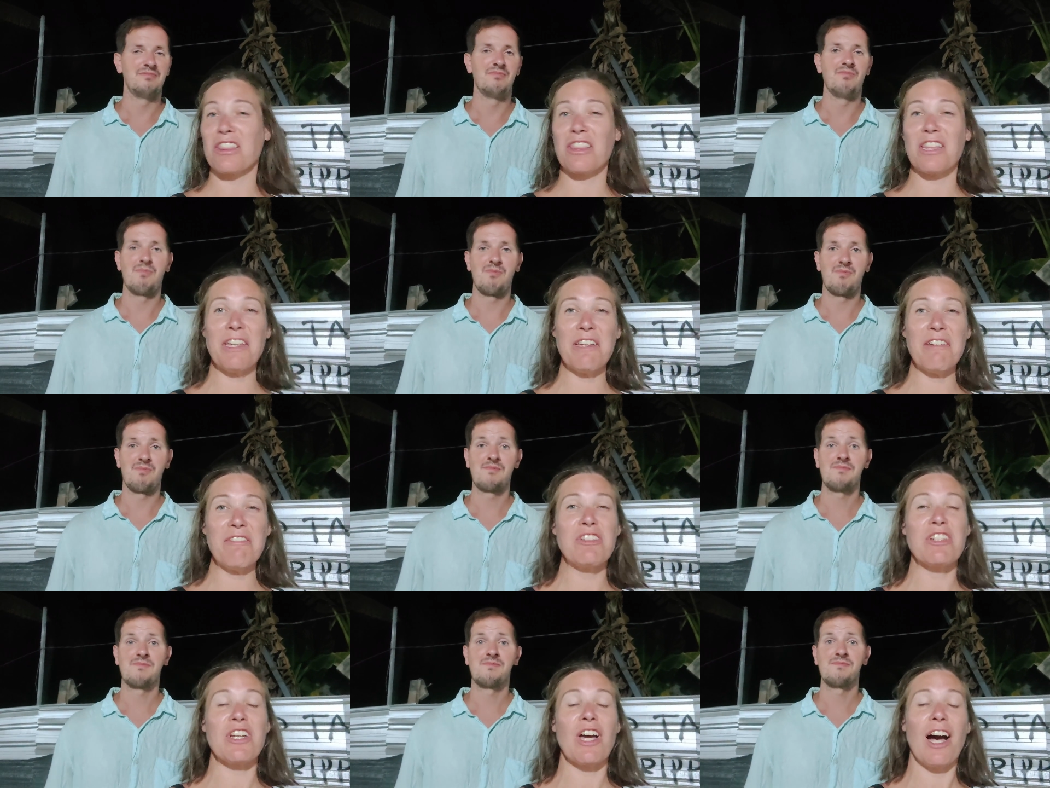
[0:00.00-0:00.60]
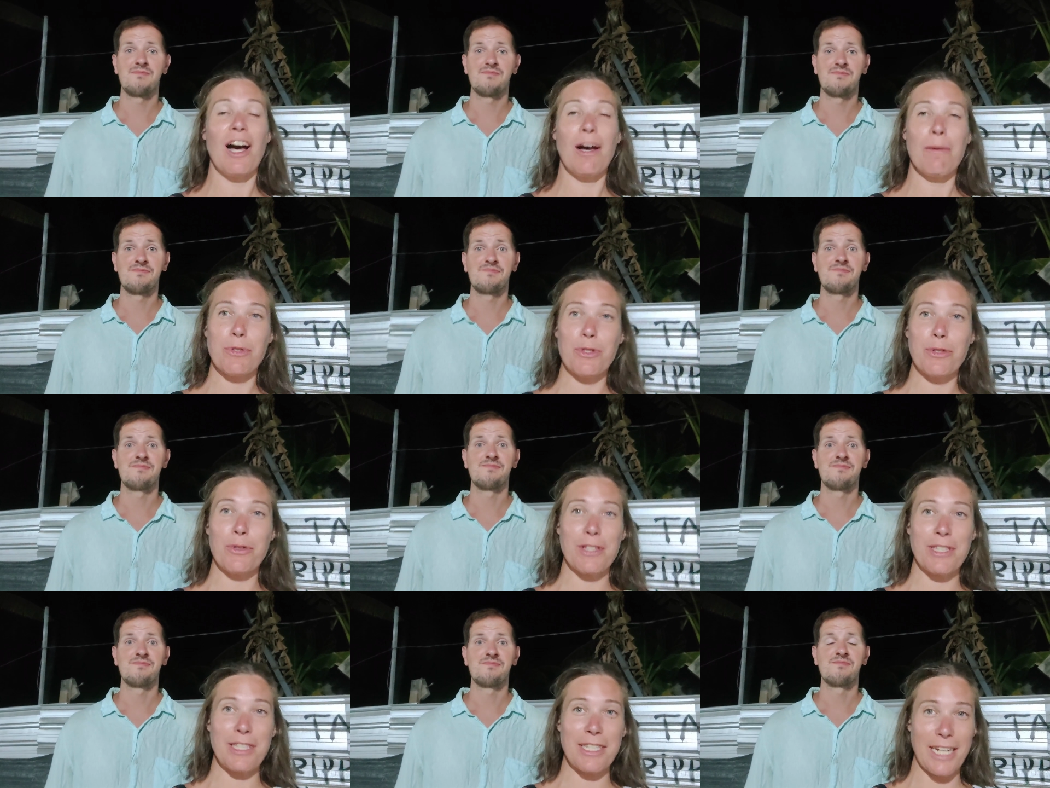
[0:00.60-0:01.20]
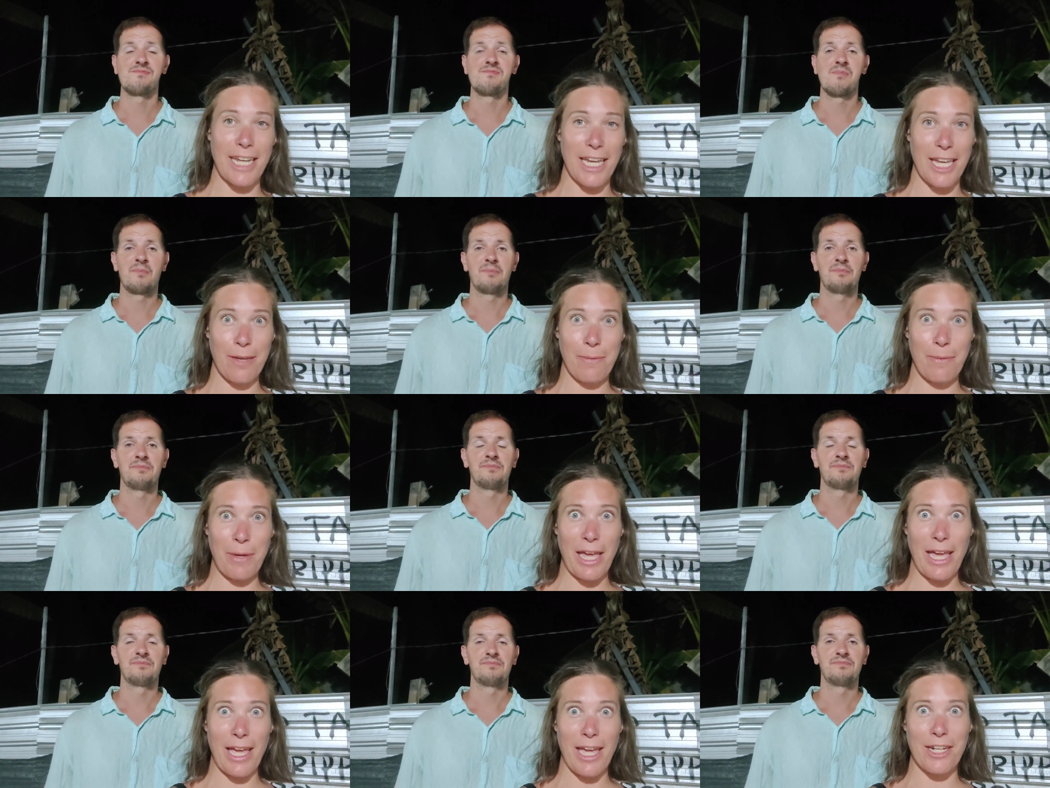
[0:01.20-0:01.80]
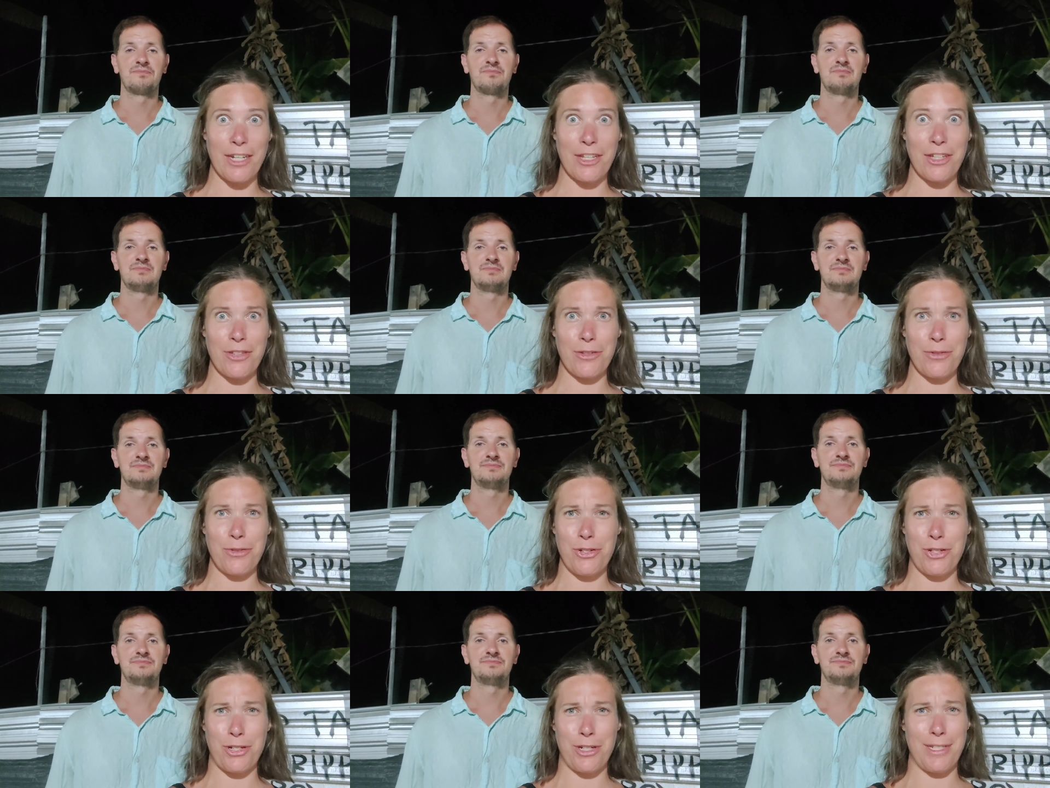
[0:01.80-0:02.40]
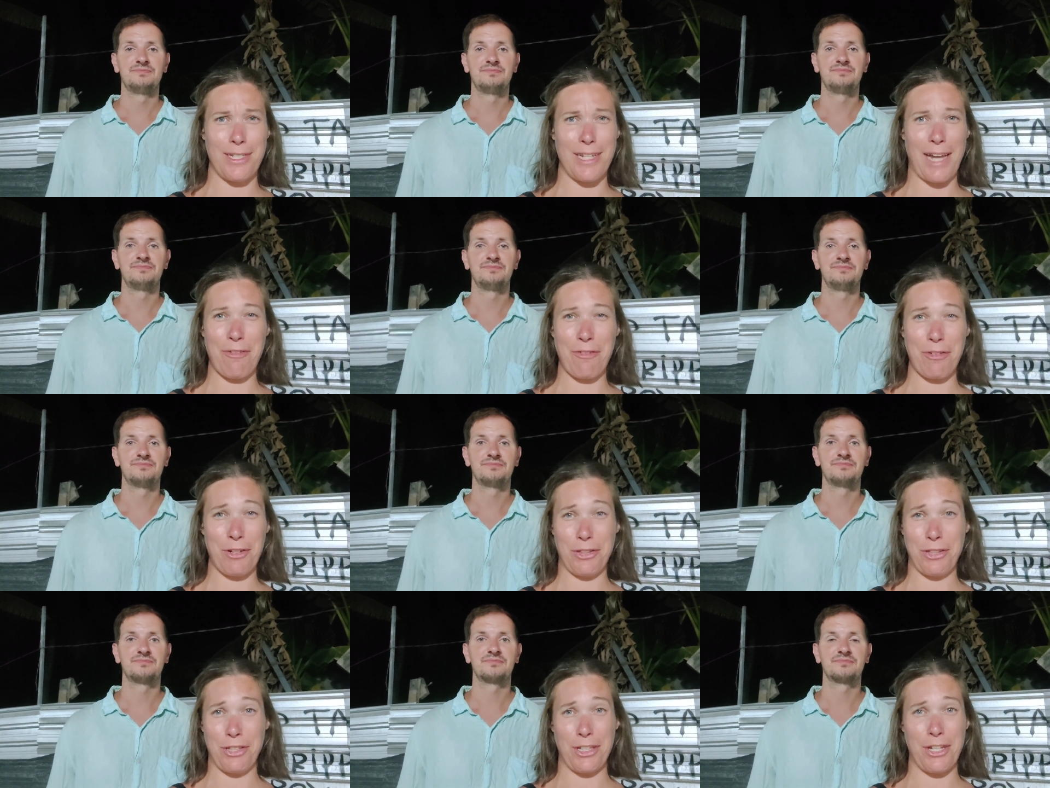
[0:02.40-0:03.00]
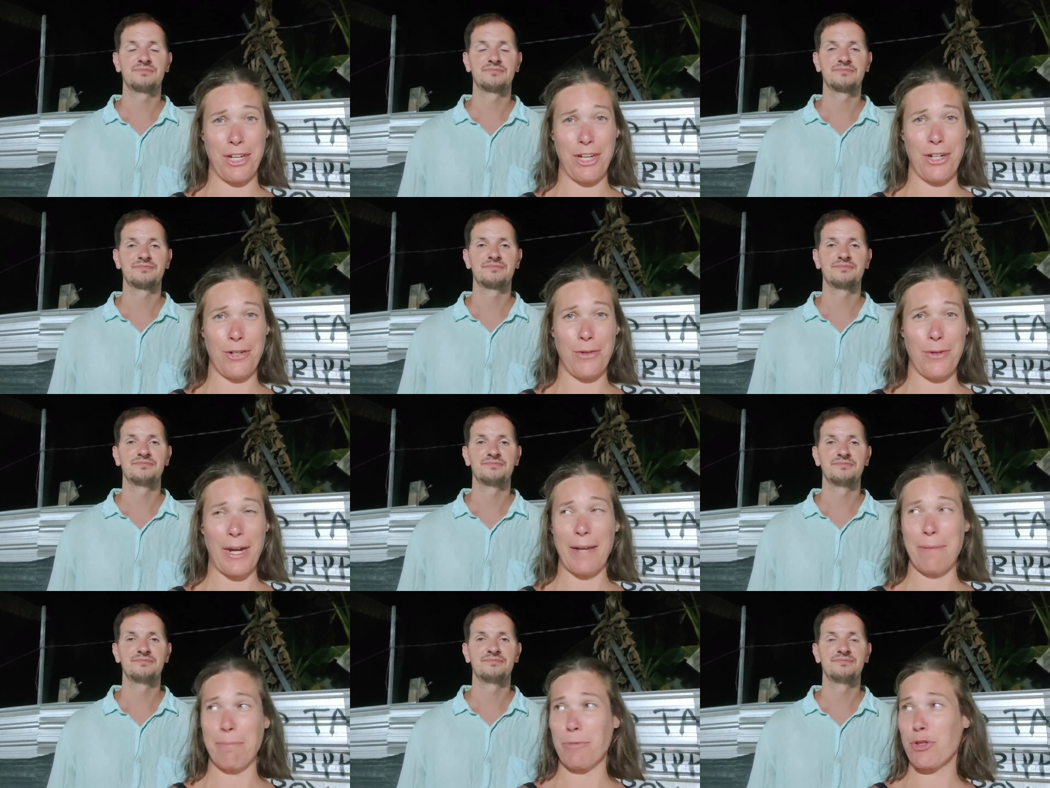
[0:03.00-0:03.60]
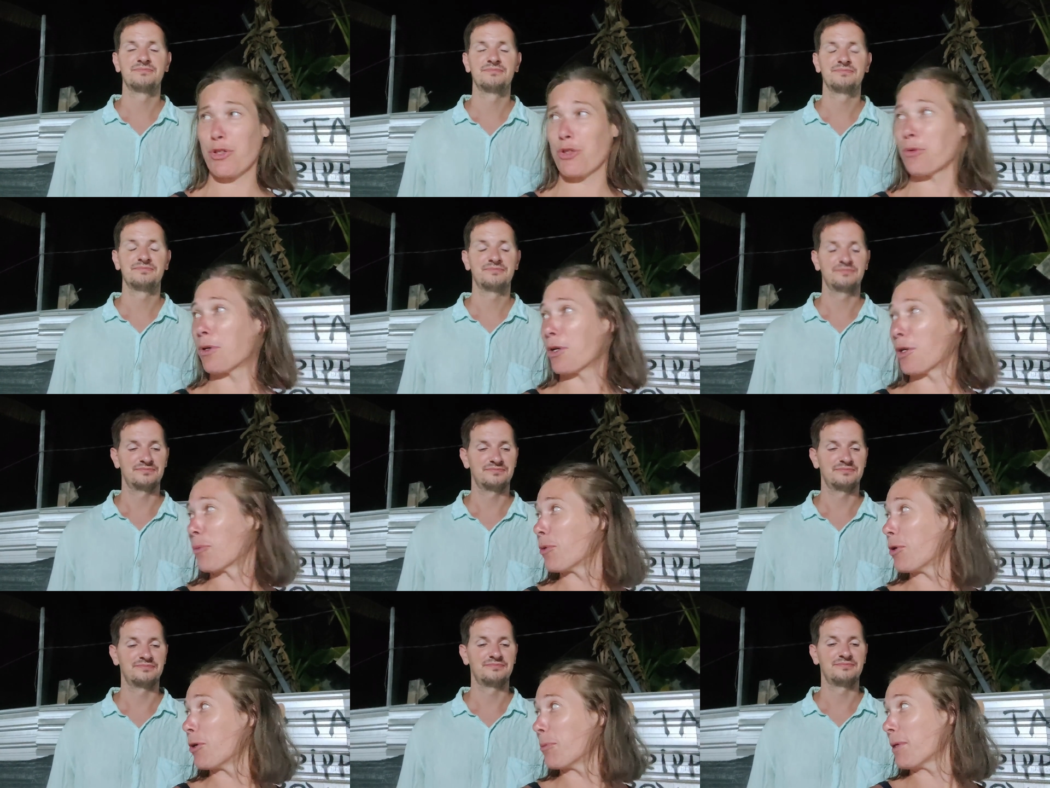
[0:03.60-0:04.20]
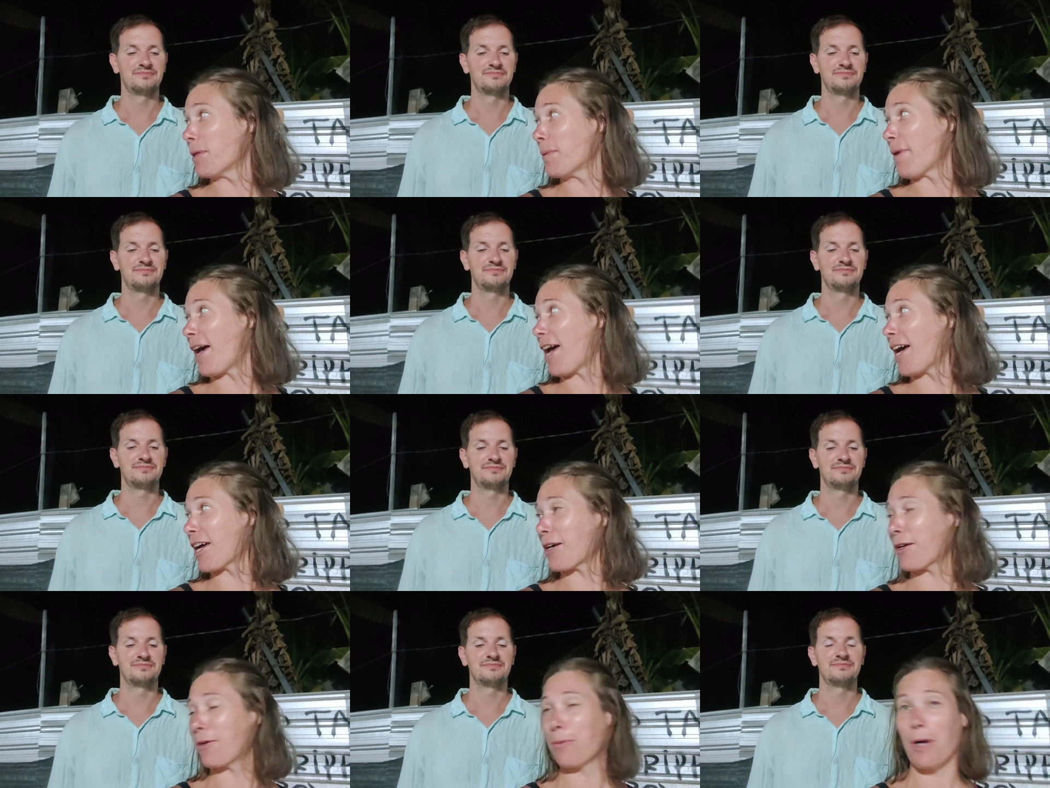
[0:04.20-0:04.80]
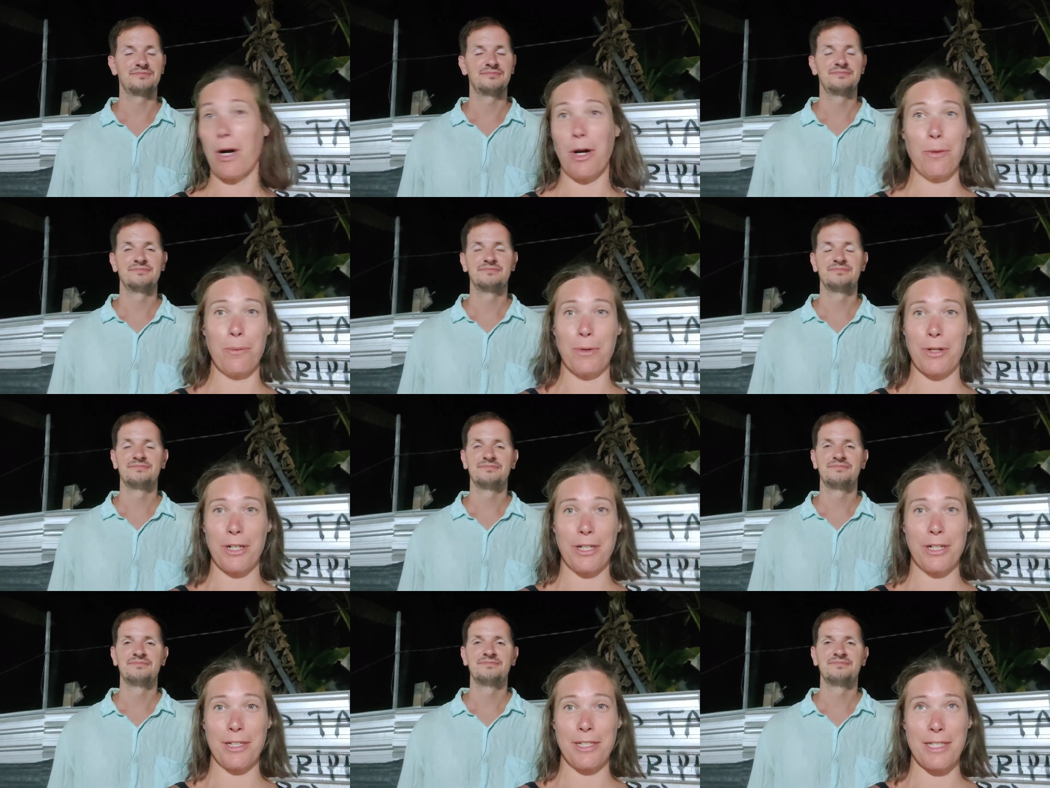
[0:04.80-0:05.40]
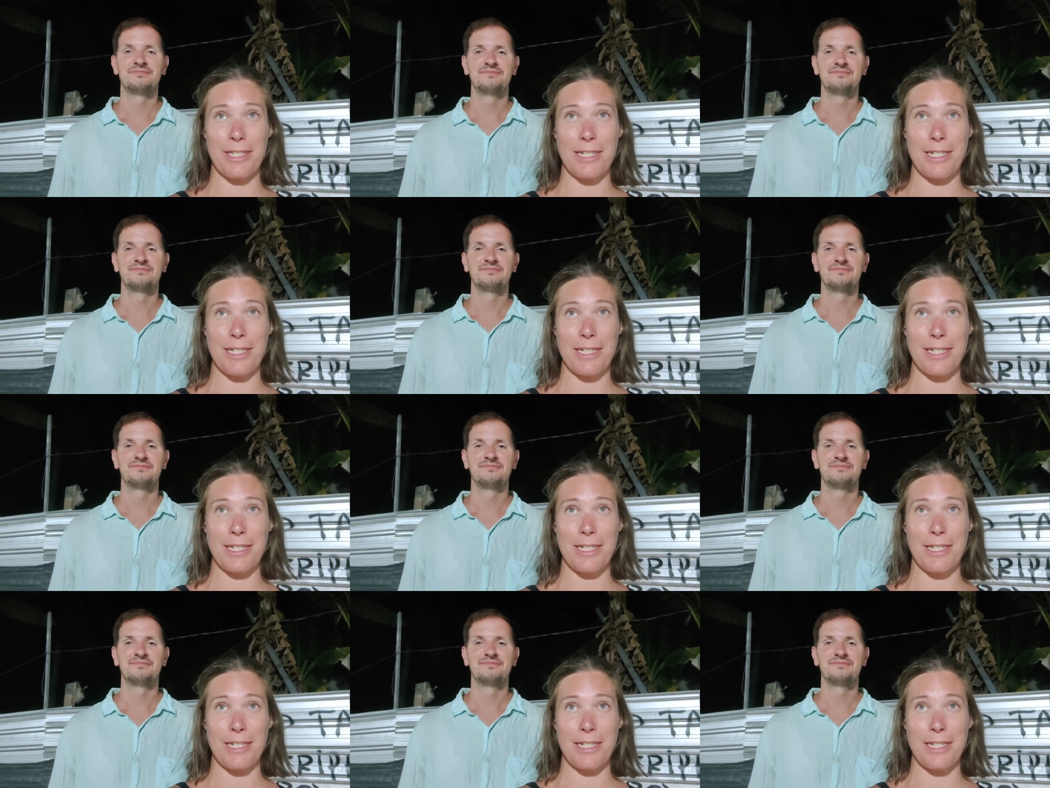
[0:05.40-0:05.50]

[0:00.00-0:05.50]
Speaker 1: lived up to its name, and you should definitely go. I'm sure we'll be back while we're